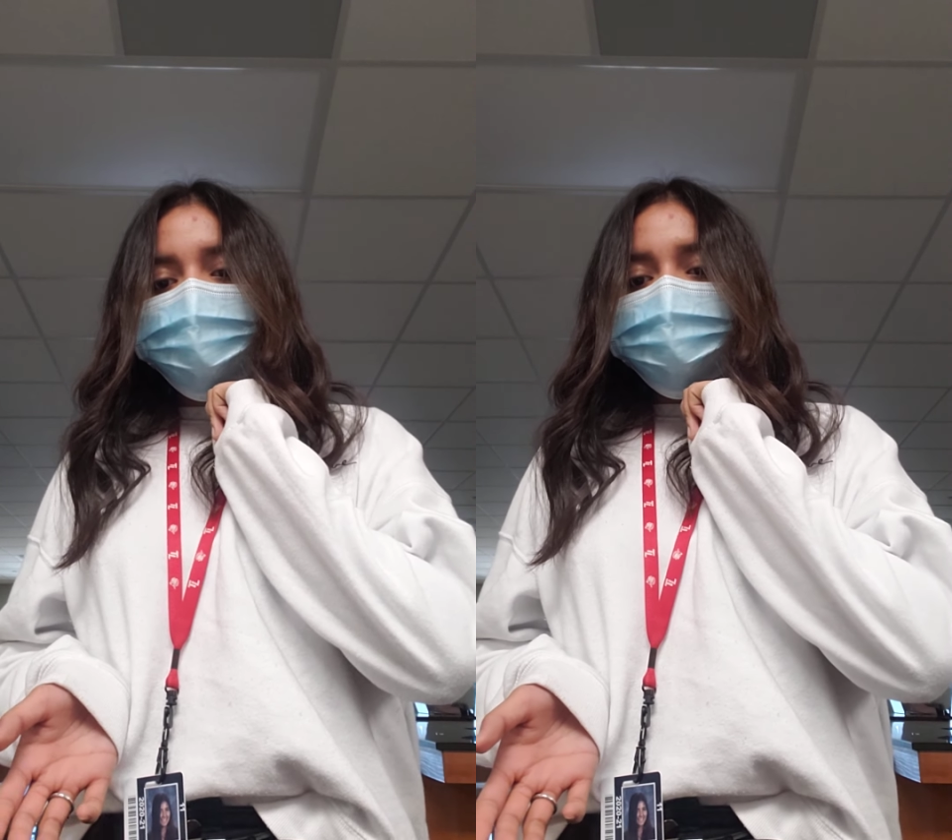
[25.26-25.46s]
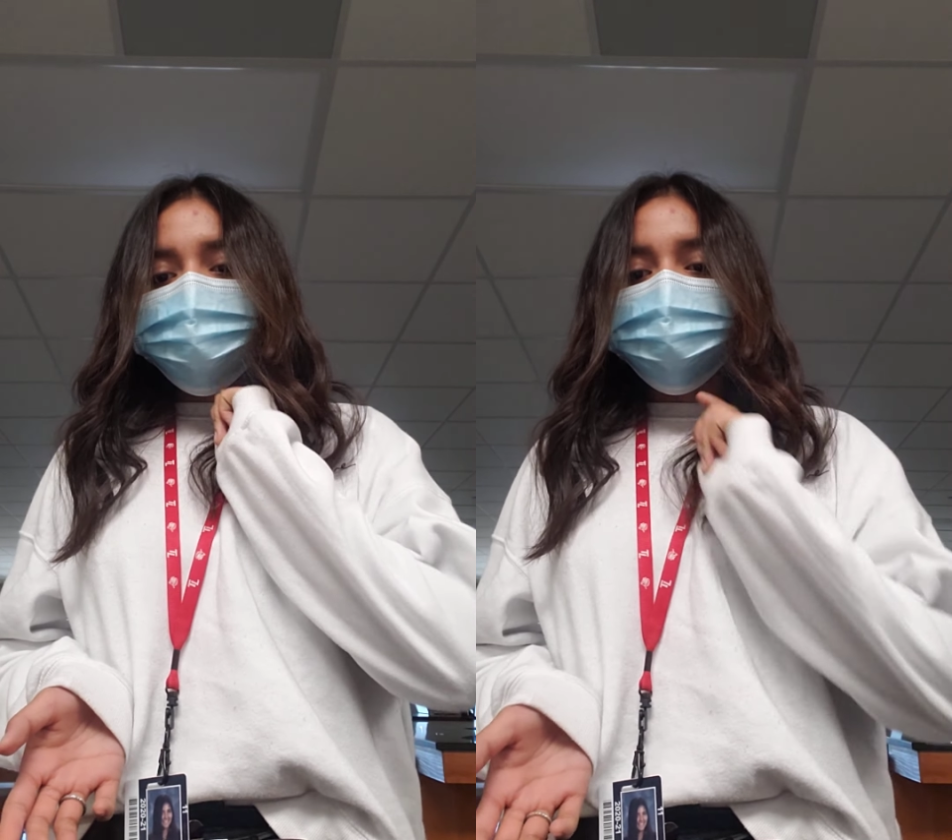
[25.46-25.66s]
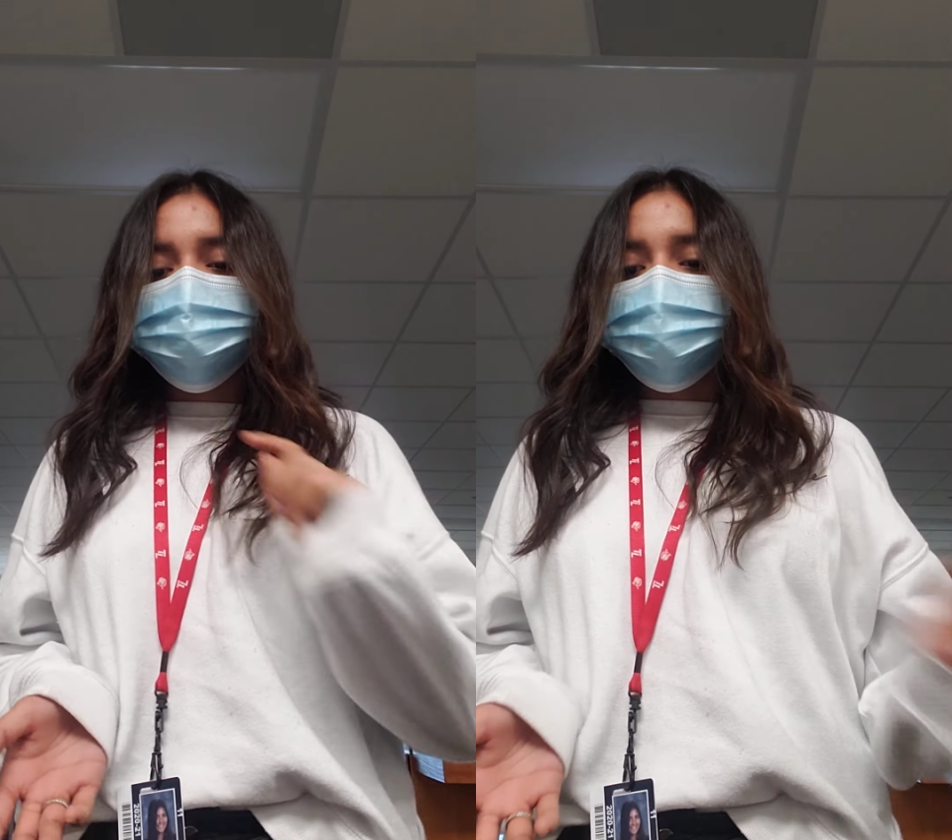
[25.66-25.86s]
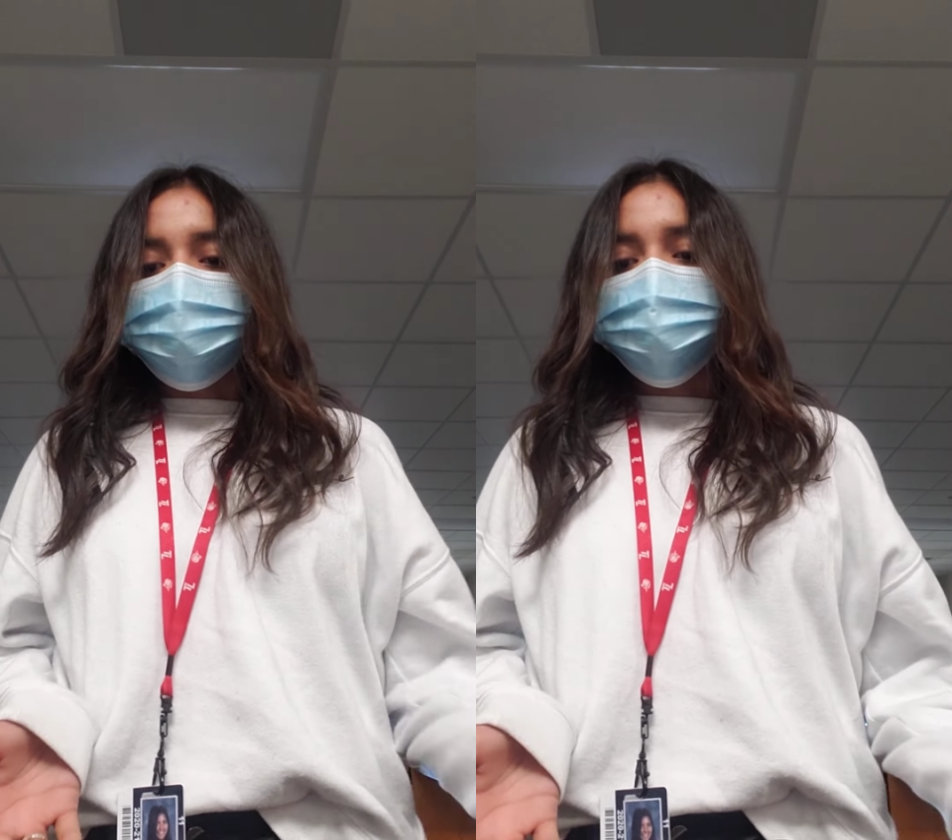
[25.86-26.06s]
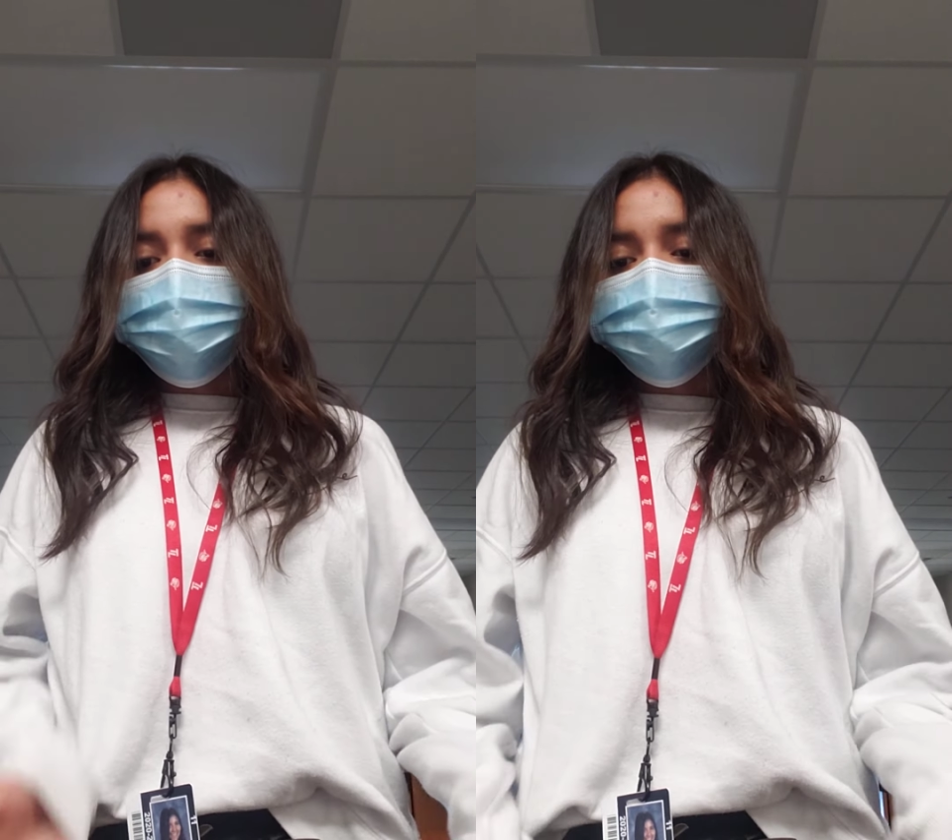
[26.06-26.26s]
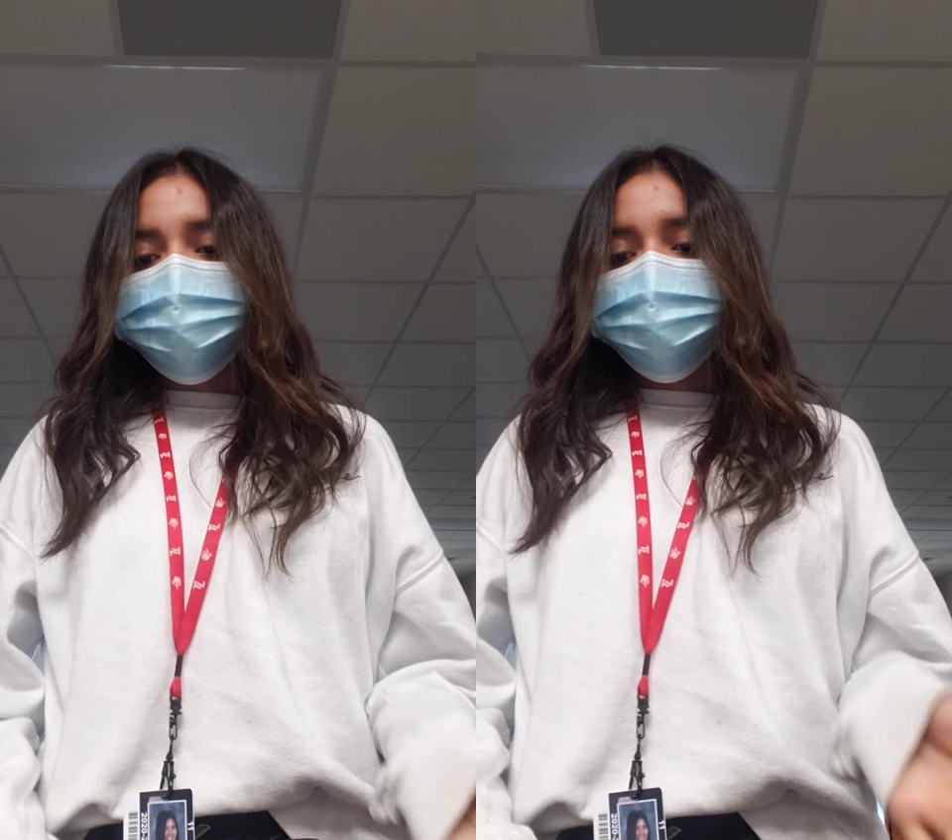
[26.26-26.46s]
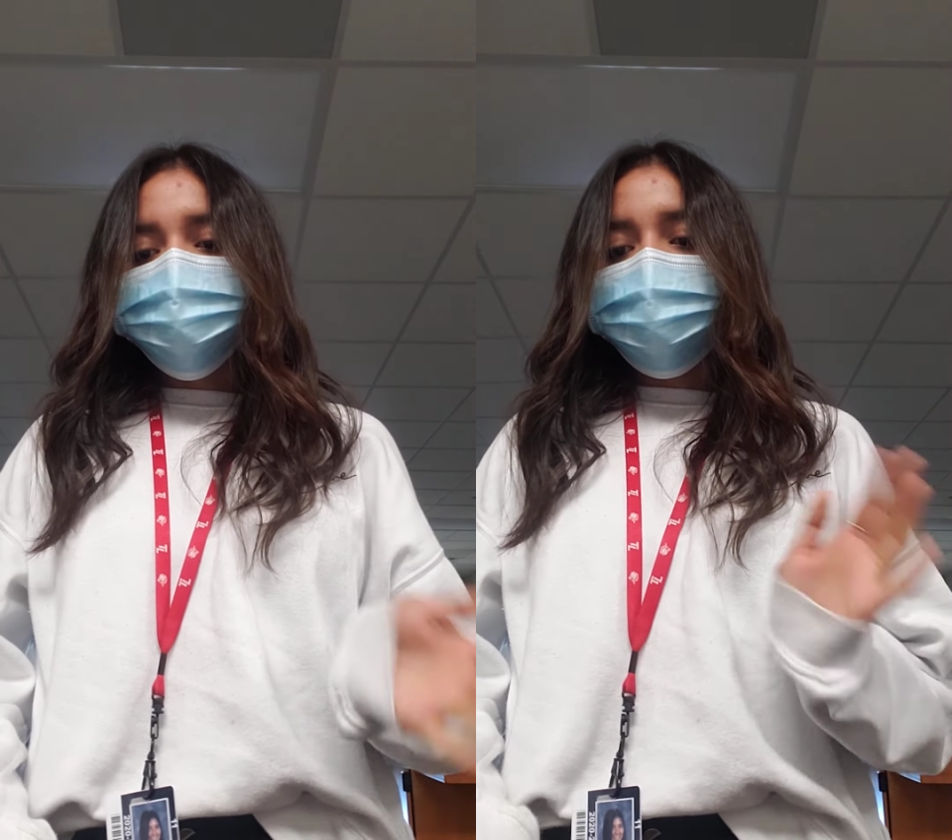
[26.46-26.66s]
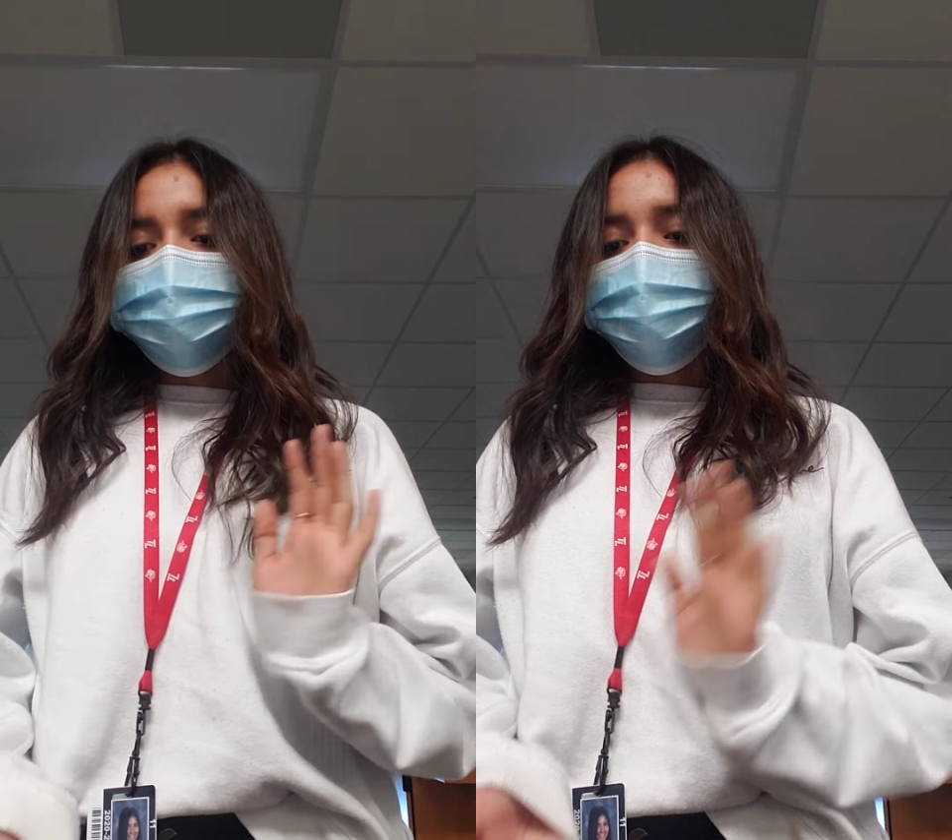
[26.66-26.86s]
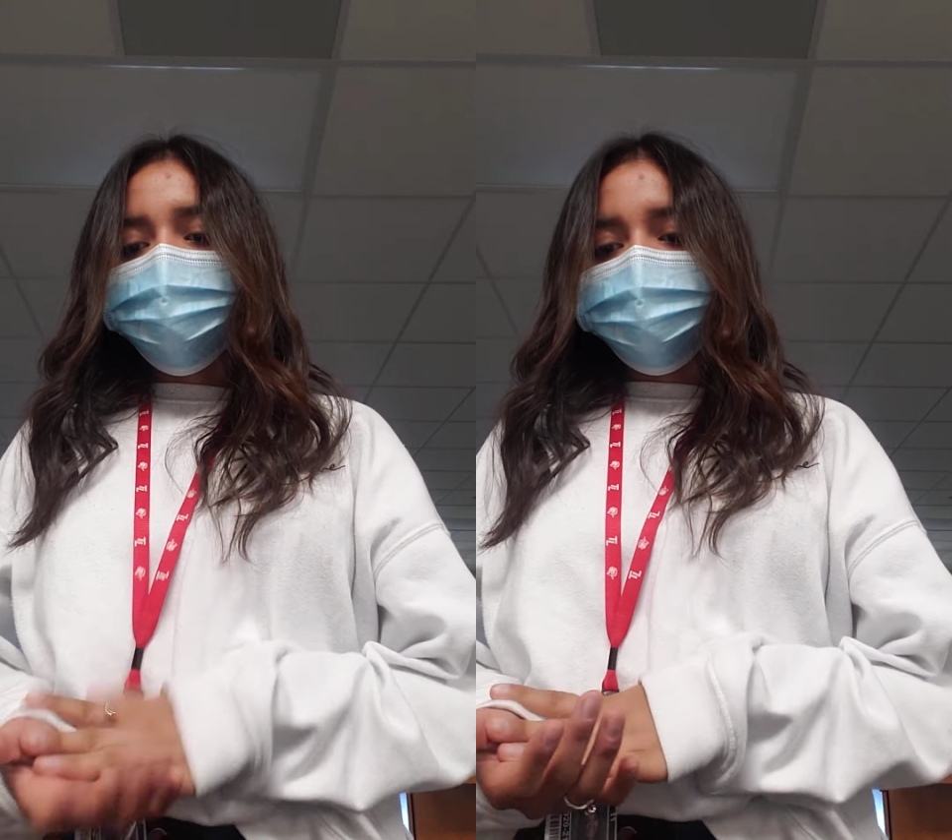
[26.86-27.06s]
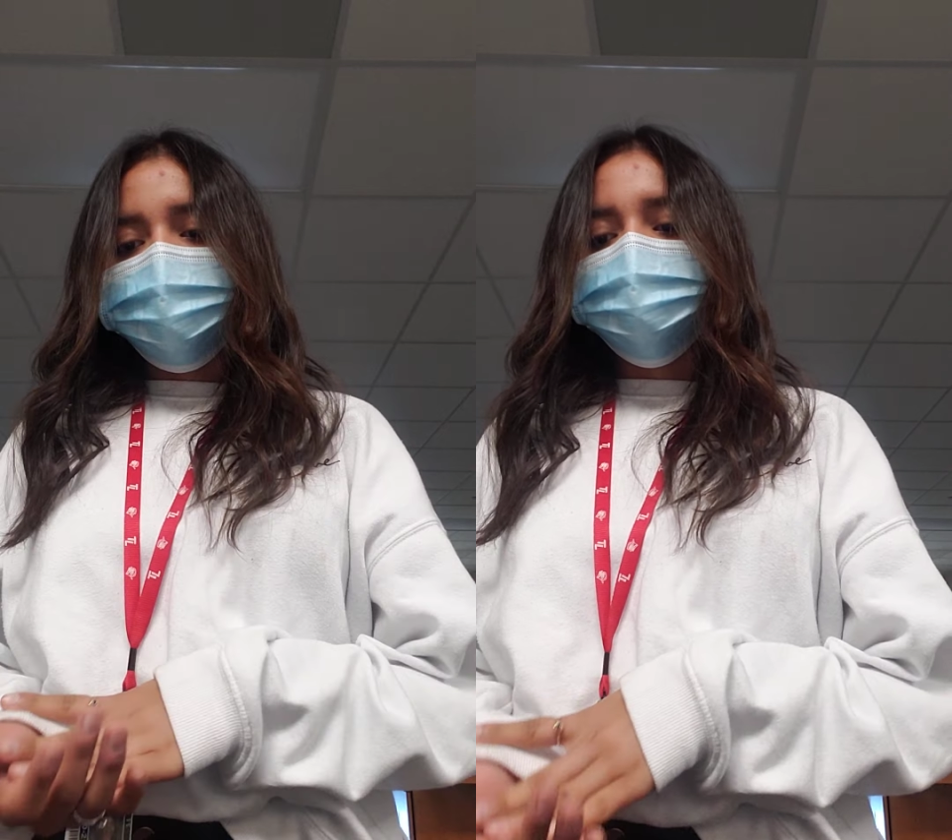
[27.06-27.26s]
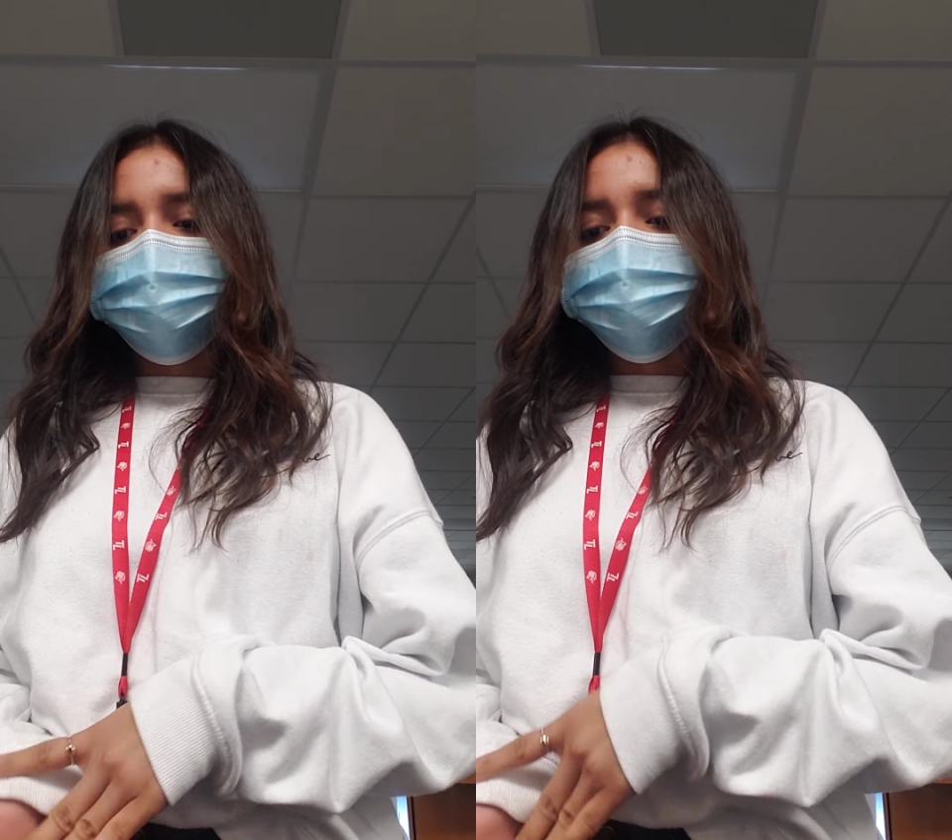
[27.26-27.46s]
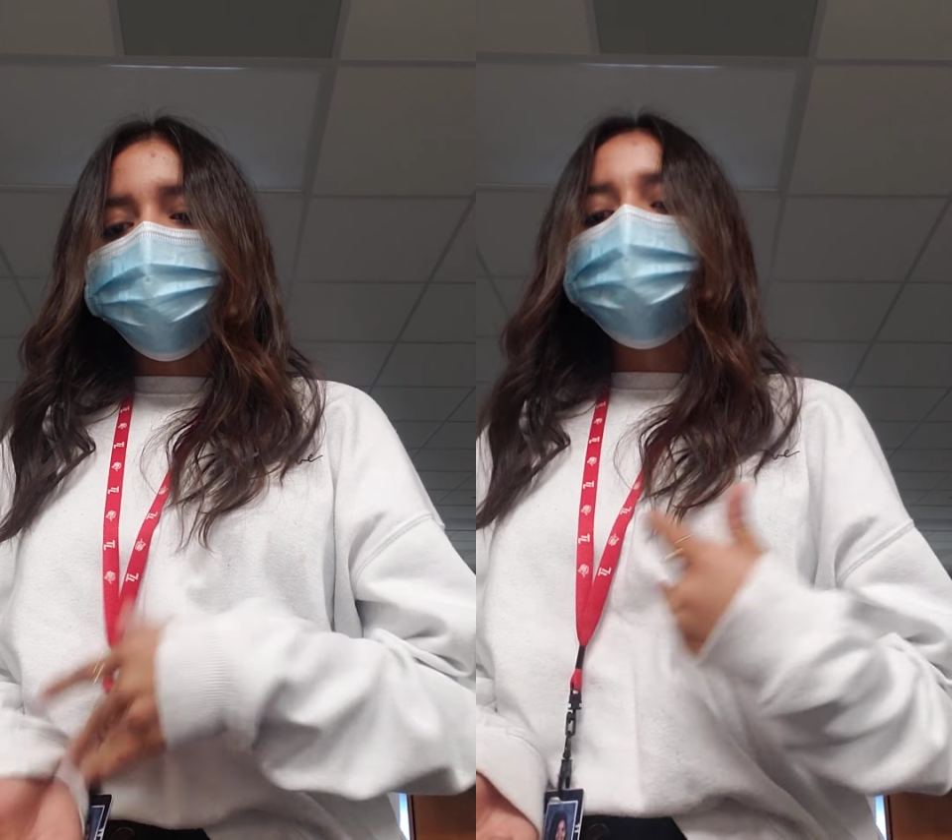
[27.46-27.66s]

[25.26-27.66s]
These DNA bases pair up with each other,